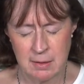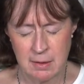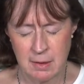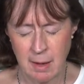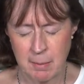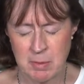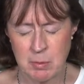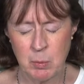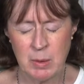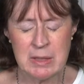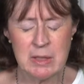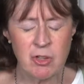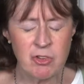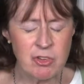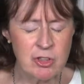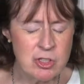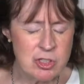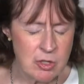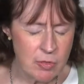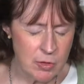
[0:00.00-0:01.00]
I mean, we
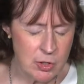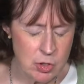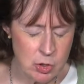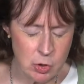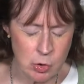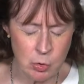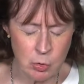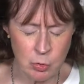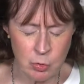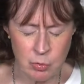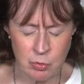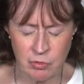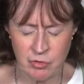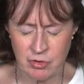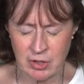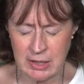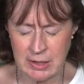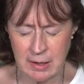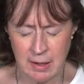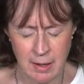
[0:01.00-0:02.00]
listen to the news
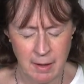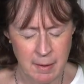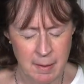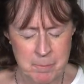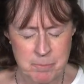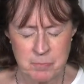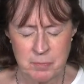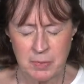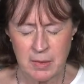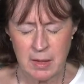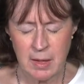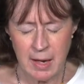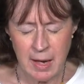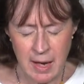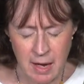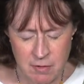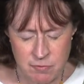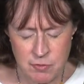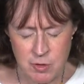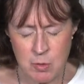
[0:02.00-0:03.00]
and
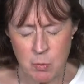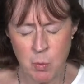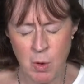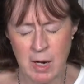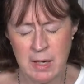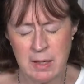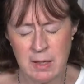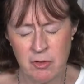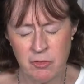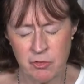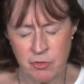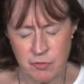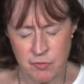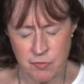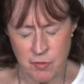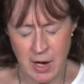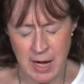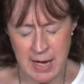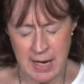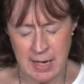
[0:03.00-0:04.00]
everyone is
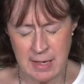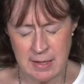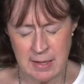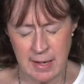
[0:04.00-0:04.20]
afraid.